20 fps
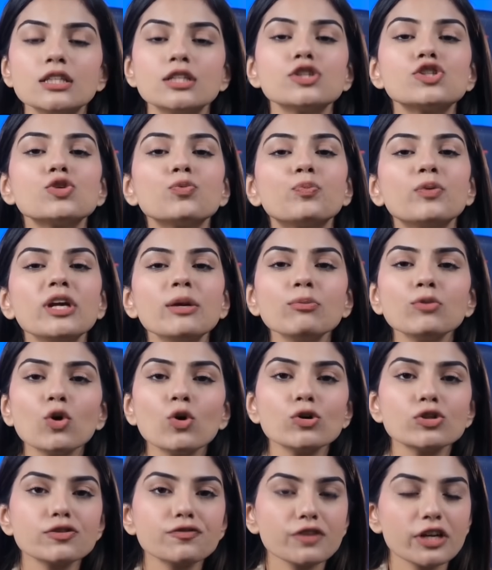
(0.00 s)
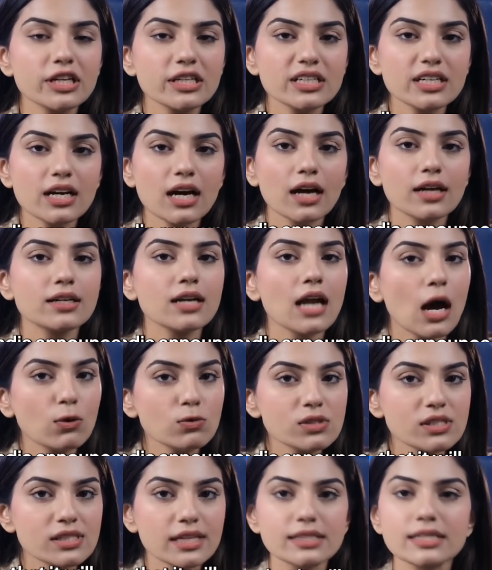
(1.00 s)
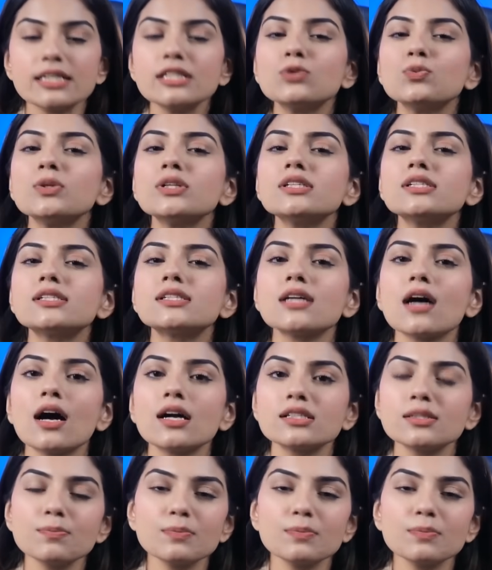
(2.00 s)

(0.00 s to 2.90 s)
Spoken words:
The Supreme Court of India announced that it will start